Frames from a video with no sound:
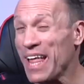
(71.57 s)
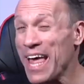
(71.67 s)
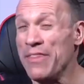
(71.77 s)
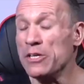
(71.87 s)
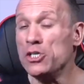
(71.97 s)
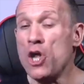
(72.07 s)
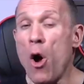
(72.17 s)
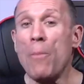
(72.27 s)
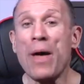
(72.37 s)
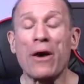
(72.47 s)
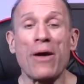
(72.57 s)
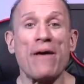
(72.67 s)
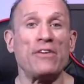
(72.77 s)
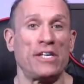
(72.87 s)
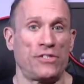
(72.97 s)
And there's no better
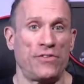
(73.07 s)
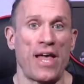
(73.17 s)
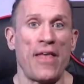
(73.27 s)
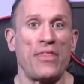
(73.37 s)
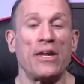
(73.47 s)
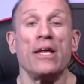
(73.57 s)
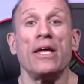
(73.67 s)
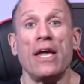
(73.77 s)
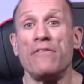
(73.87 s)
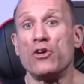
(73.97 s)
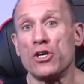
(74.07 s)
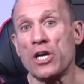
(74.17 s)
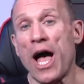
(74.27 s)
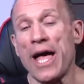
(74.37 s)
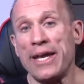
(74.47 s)
evidence for that than if you're
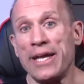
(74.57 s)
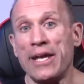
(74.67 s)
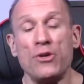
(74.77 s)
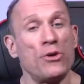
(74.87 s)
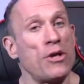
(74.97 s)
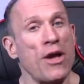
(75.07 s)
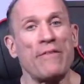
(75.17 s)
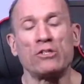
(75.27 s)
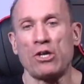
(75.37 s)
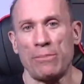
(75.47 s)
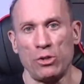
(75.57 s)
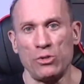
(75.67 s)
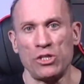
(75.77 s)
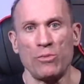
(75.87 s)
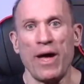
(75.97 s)
dieting and, you, are having trouble
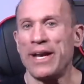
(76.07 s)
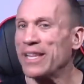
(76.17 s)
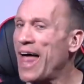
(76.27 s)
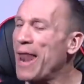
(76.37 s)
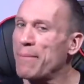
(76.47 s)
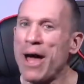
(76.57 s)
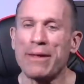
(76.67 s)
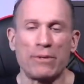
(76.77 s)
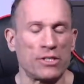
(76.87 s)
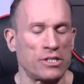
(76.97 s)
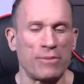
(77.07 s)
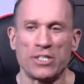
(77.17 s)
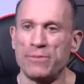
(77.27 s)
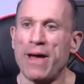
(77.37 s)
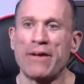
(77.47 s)
losing weight, a lot of bodybuilders,
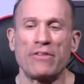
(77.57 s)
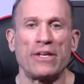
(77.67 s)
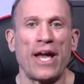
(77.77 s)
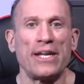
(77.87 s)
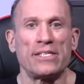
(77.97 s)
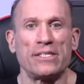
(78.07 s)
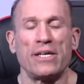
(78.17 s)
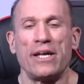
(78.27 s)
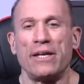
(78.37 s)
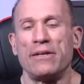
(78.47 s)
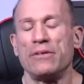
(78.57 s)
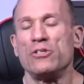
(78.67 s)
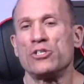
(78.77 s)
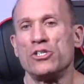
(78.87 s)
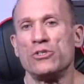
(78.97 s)
especially back from the 90s and, and uh,
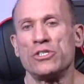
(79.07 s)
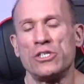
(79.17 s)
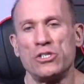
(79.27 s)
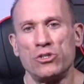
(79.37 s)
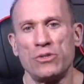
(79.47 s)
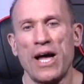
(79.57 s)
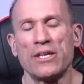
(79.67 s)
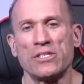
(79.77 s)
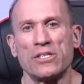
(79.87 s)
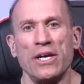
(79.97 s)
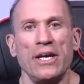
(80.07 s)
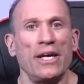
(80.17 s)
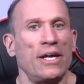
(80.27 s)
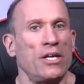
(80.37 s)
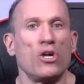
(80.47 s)
used to do this in the 2000s,
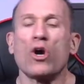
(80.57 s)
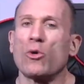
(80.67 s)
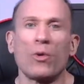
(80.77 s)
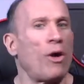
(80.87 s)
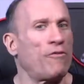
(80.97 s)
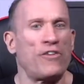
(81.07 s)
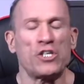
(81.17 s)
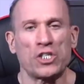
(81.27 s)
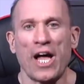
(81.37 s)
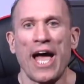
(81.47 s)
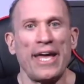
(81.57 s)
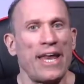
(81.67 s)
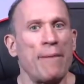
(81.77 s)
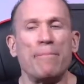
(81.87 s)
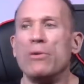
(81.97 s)
you go to an all fish diet
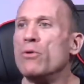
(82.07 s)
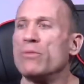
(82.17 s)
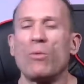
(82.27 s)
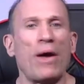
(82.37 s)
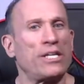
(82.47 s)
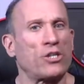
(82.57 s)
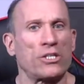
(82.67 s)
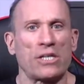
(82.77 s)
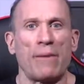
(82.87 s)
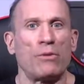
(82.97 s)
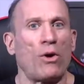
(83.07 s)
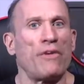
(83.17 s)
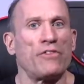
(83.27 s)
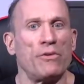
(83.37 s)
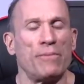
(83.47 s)
and boom, the weight starts coming
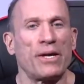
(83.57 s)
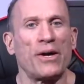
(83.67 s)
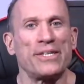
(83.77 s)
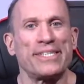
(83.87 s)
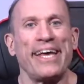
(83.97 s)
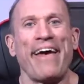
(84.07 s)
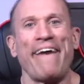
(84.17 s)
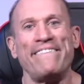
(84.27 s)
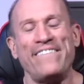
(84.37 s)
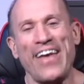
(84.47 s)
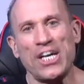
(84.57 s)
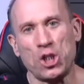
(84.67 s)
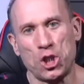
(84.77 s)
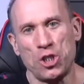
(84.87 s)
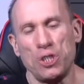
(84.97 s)
off you because
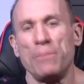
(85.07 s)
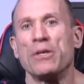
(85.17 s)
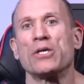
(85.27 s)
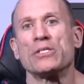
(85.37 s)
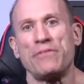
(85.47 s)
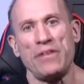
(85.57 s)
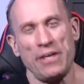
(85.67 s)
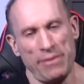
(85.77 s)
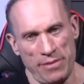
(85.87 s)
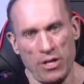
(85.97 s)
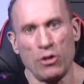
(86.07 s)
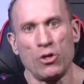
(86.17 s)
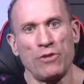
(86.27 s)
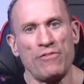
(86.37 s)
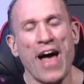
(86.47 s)
fish, because of the you know
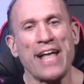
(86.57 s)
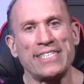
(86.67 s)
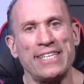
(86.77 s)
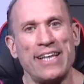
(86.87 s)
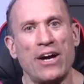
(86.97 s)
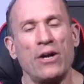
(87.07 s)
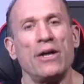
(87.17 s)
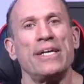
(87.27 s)
good fats in there,